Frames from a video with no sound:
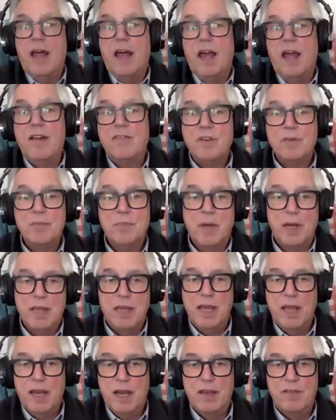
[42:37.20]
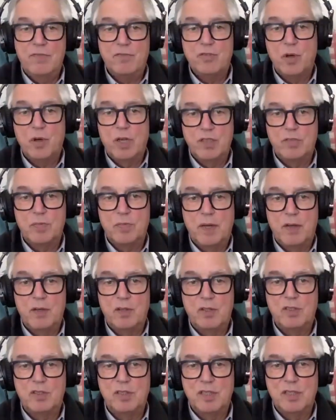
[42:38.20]
Everybody had to have
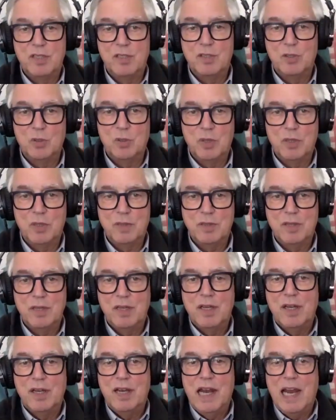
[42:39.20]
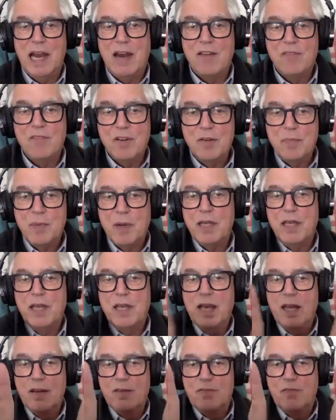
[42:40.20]
transparency into it. Everybody
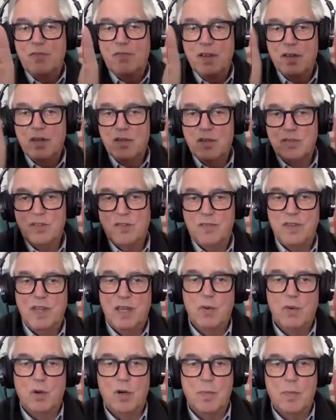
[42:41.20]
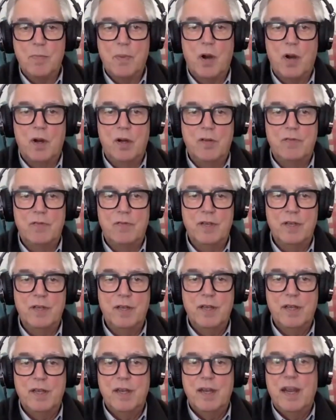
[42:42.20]
had to feel as if they were a part of it.
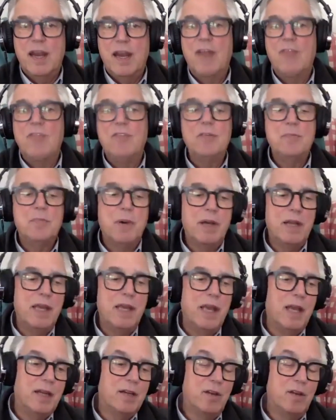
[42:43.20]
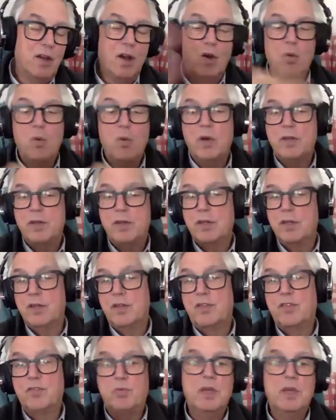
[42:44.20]
Everybody had to know what
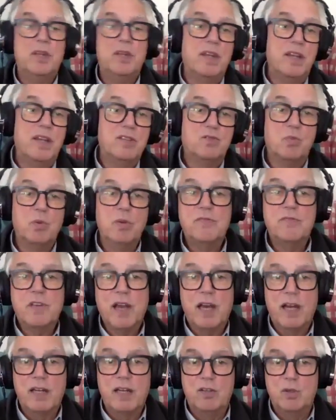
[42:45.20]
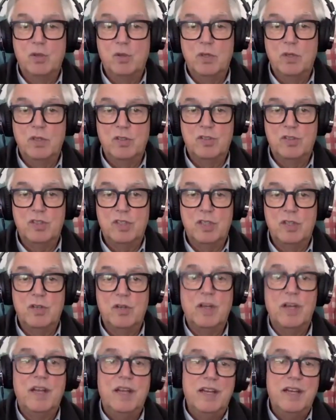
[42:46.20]
the three things we've got to do this
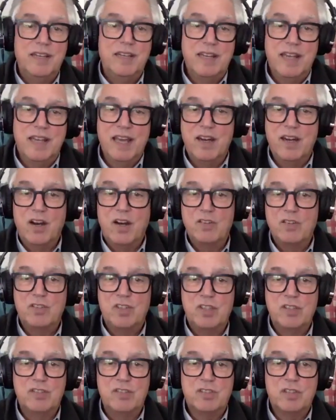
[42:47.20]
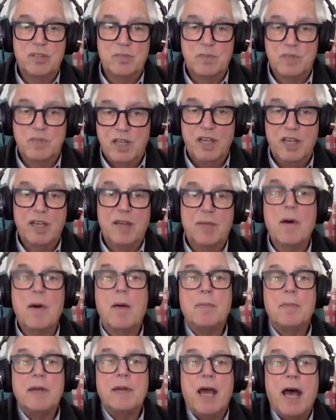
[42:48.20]
year to get our systems, kick them
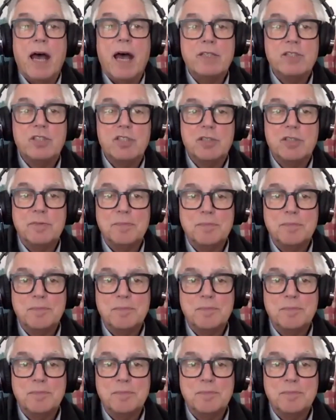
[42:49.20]
up a notch.